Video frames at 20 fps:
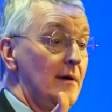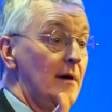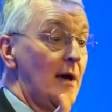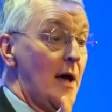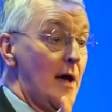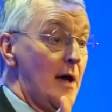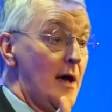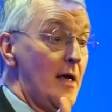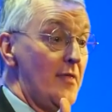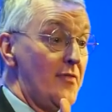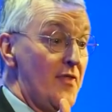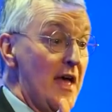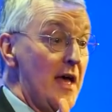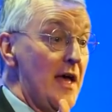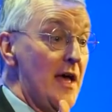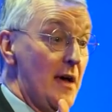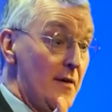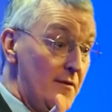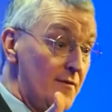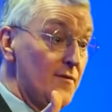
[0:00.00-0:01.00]

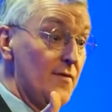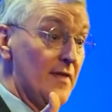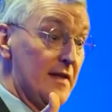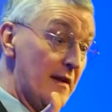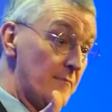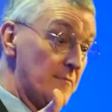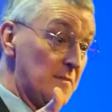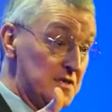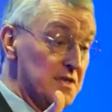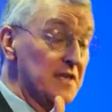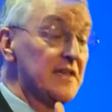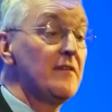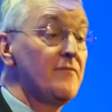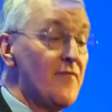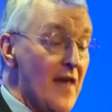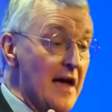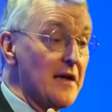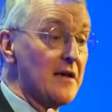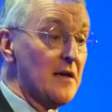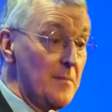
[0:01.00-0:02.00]
the government to give
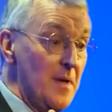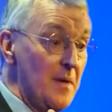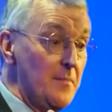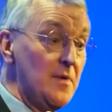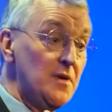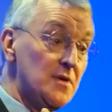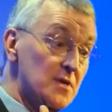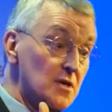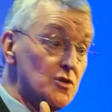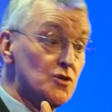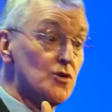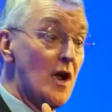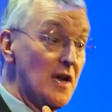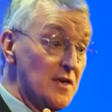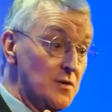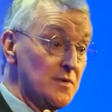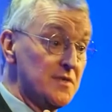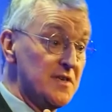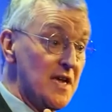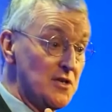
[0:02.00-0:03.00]
that commitment and try
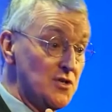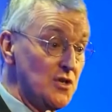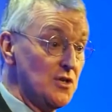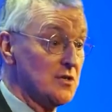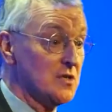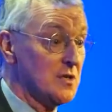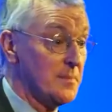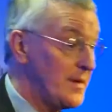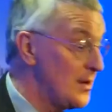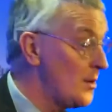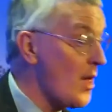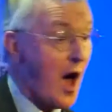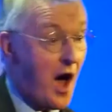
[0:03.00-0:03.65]
to attach it to the bill.